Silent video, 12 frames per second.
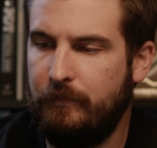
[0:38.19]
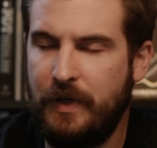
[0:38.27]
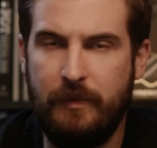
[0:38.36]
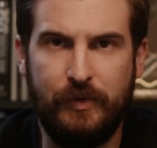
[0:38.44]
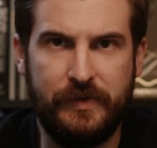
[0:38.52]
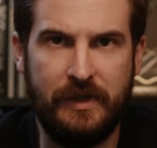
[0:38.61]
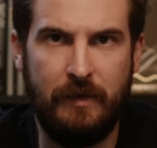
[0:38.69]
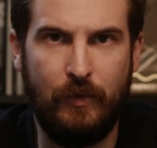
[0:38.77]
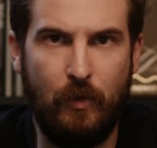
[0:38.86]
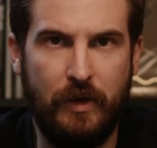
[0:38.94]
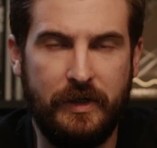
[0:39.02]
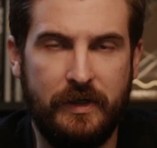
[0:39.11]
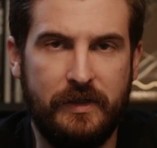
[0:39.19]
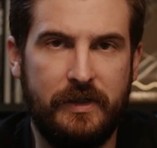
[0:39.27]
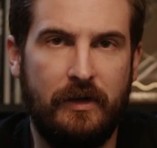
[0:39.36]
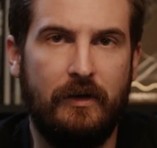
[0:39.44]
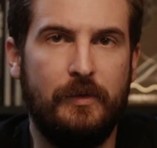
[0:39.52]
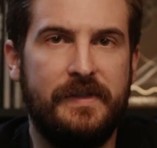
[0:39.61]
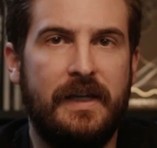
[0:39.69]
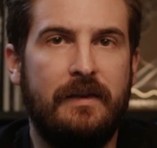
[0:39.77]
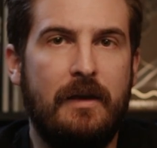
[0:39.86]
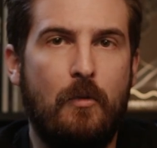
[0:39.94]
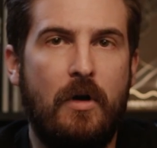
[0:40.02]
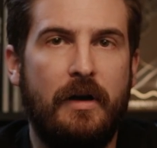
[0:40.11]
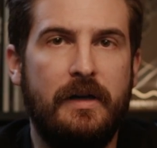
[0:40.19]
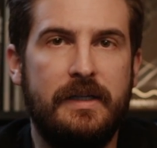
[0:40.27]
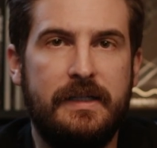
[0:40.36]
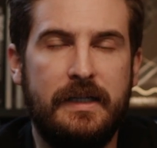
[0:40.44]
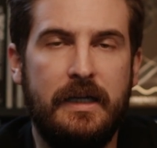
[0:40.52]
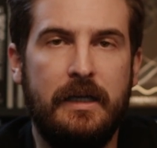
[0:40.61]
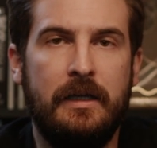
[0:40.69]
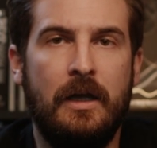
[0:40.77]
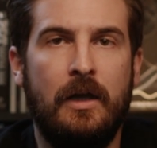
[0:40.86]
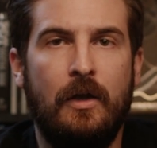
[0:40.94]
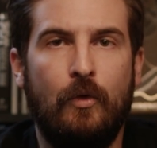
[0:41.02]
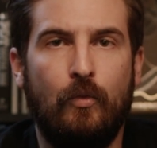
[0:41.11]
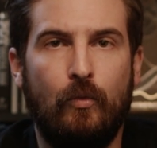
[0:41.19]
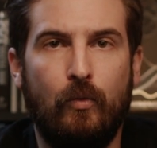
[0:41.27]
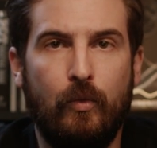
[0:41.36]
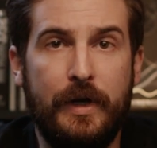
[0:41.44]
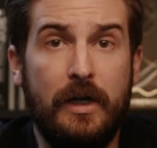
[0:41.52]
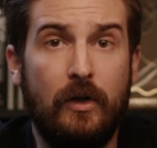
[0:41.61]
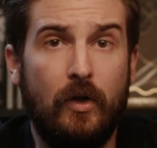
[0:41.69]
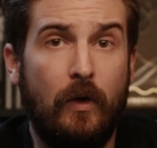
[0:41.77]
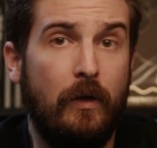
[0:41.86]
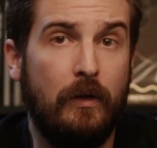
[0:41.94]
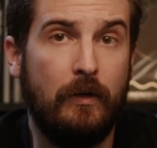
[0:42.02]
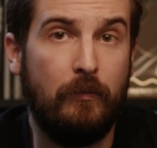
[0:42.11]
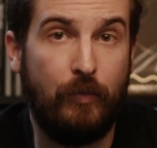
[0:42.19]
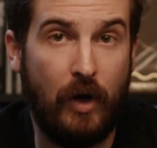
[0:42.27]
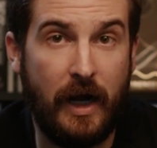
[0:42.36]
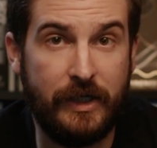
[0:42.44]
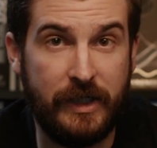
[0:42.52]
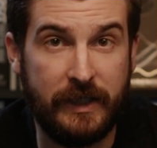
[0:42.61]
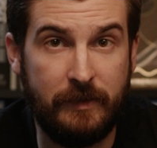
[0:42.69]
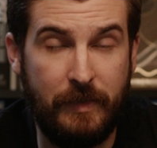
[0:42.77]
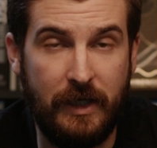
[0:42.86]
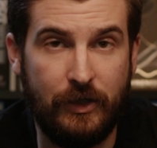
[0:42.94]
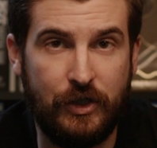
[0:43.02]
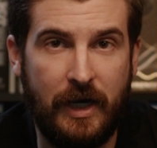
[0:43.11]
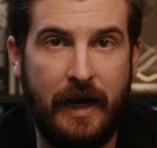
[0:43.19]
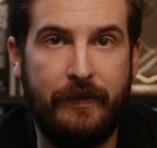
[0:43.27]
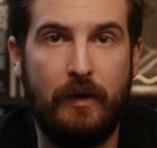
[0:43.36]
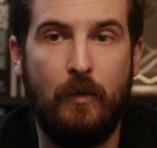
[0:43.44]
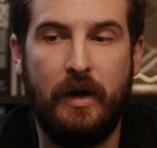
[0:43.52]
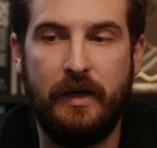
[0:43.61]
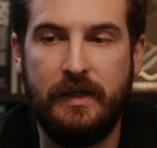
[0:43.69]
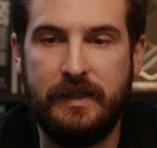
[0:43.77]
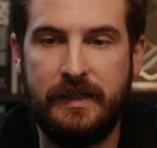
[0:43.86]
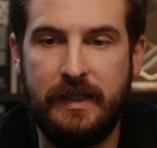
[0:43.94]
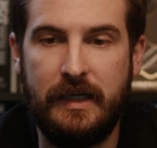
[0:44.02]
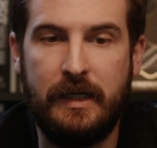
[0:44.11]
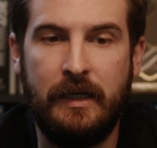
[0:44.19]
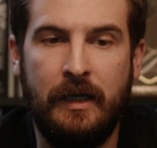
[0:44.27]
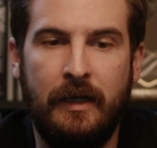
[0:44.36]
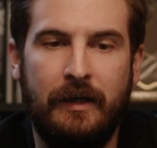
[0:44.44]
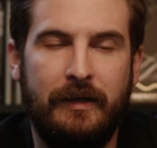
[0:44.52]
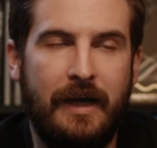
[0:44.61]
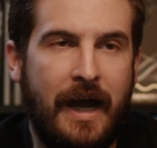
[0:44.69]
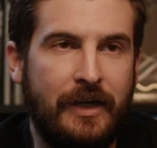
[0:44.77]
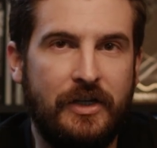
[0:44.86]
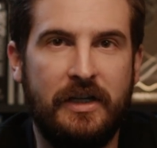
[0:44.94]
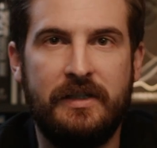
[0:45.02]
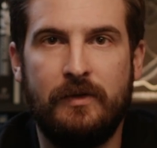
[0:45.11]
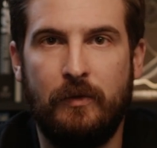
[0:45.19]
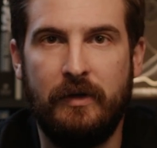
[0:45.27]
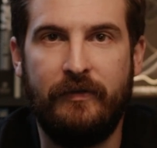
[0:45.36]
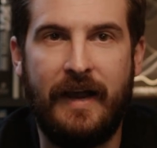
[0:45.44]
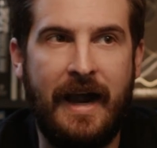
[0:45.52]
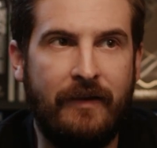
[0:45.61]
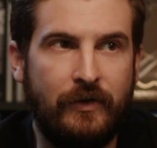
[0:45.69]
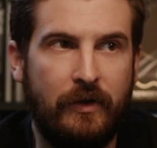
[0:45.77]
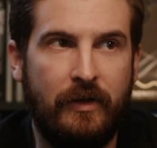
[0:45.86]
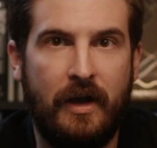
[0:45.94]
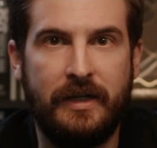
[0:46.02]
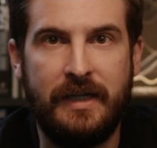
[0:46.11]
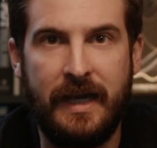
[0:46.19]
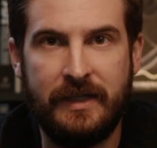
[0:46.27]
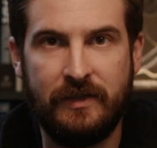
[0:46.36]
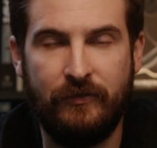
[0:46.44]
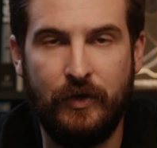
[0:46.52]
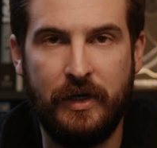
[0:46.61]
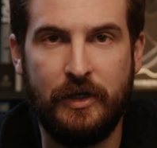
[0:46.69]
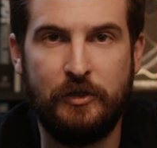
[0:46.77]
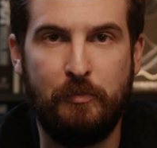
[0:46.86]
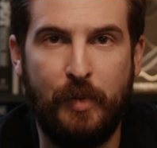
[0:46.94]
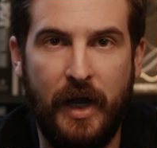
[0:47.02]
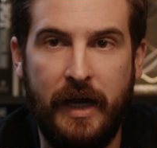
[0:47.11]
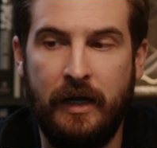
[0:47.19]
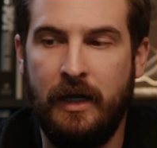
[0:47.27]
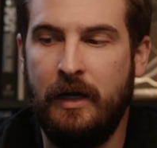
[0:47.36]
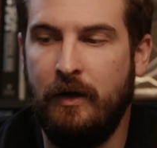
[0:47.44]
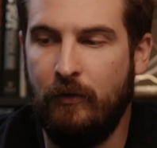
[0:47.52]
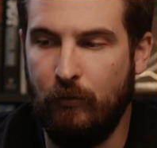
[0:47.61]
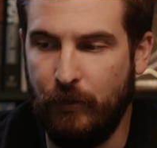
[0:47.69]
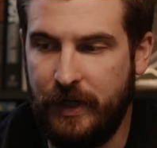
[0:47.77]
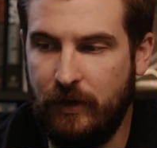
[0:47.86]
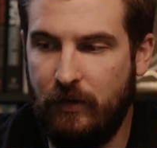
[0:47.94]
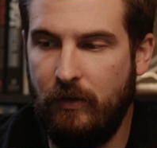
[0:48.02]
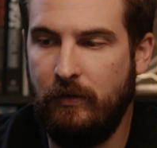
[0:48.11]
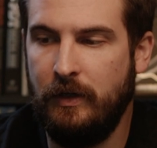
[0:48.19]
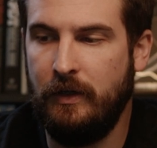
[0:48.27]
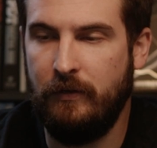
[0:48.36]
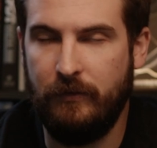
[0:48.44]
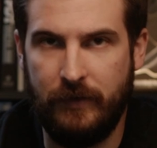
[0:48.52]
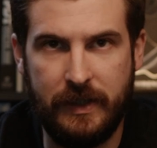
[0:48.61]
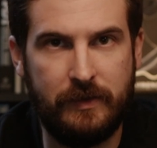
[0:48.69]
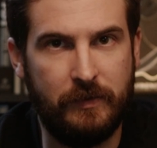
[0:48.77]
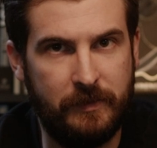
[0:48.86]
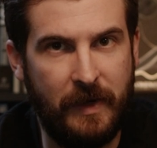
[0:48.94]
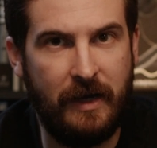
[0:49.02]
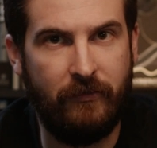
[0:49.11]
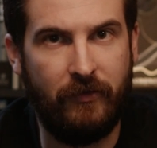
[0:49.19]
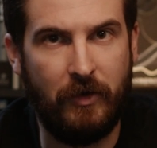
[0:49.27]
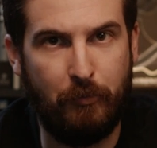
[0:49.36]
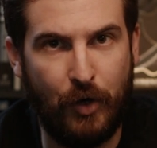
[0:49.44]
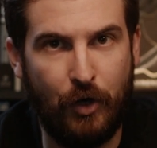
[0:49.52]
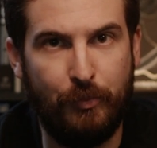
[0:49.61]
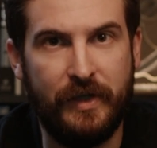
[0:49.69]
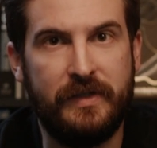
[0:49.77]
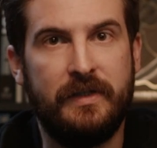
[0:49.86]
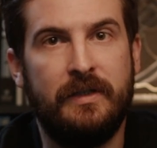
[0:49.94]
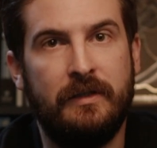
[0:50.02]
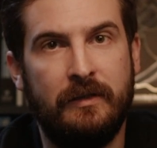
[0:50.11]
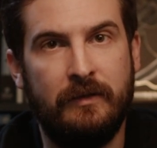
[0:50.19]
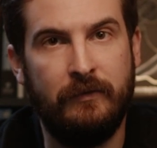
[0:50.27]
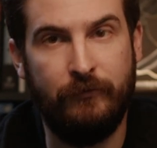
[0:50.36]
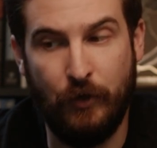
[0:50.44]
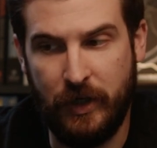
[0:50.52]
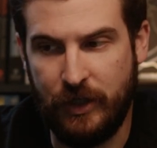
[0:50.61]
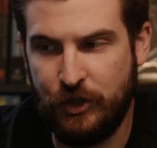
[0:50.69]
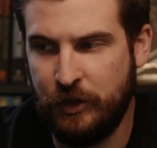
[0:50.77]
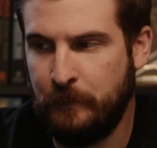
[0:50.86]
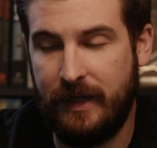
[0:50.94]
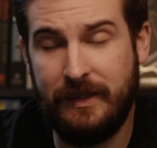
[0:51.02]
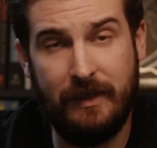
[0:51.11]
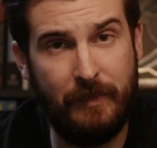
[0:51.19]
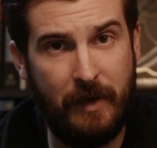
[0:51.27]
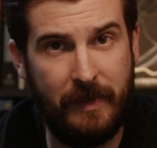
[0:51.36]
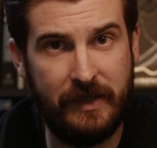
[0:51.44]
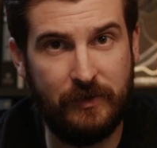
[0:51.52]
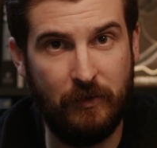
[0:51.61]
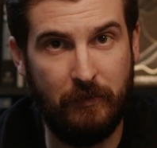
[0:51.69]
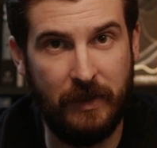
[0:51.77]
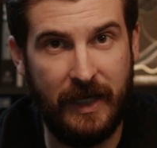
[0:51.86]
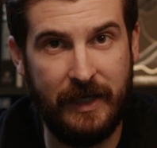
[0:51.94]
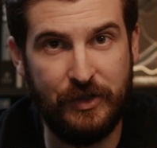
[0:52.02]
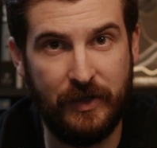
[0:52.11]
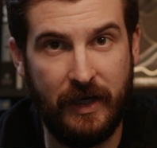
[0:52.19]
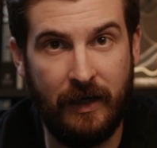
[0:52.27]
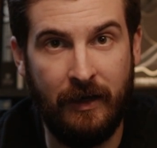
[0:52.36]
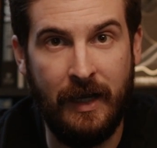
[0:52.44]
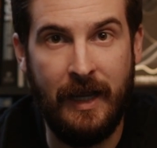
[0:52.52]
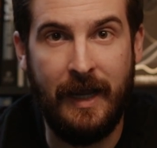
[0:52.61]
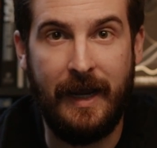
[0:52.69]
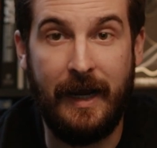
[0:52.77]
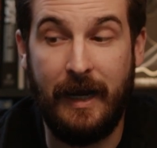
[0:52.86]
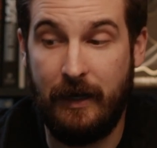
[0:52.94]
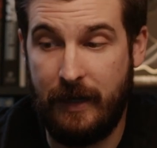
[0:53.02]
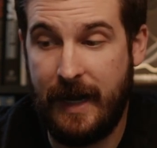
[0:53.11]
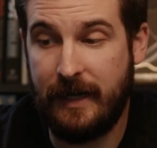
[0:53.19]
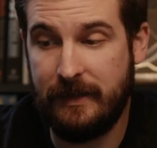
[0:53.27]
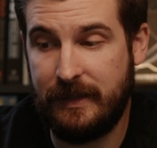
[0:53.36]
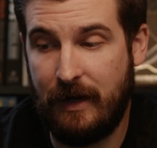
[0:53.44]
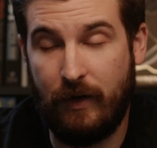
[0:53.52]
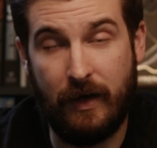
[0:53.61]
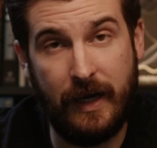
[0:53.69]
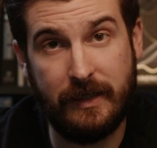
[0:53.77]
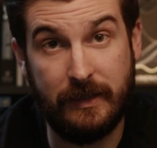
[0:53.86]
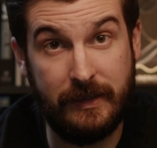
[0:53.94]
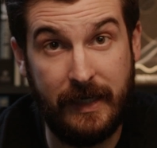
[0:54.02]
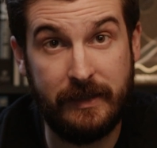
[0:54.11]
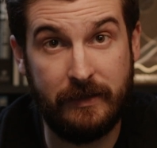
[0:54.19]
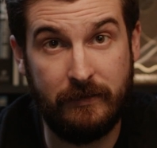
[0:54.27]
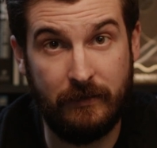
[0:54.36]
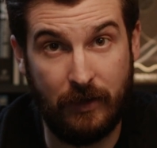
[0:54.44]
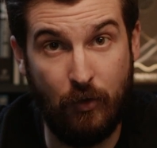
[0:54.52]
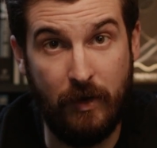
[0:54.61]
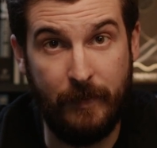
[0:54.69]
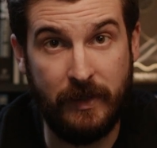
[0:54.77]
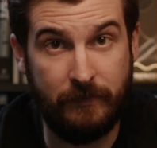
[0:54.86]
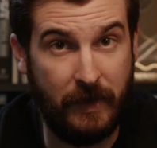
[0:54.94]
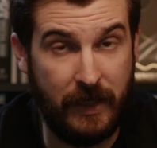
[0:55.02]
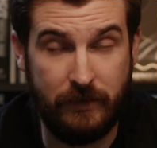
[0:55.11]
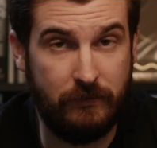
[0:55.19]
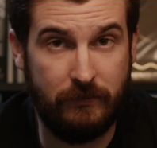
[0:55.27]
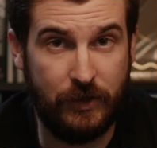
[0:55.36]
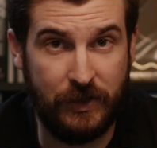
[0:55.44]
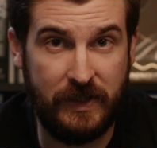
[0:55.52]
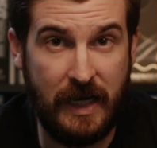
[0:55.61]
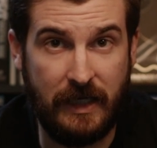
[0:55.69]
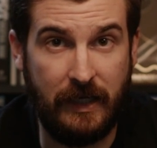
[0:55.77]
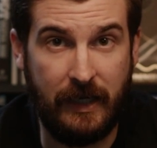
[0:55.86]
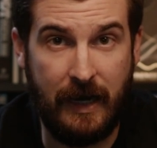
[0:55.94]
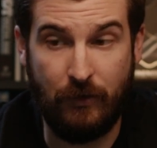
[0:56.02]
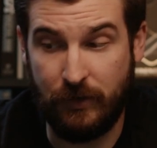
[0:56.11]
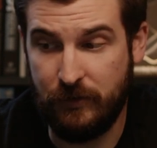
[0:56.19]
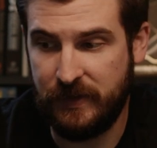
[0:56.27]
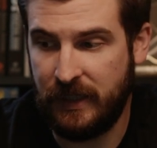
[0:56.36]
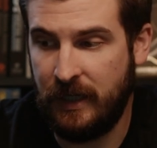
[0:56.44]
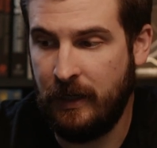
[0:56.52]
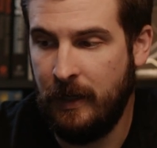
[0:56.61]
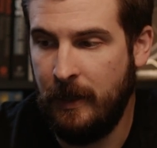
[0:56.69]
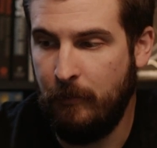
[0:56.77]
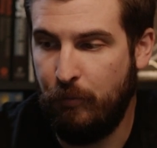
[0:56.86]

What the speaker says: People's number one concern was that they wanted to see real projects being shot. They wanted to see not just sort of afterthought test footage, but real, this was made for a purpose footage. I did my best to oblige there, and that is how I like to test equipment, by just taking it out and using it.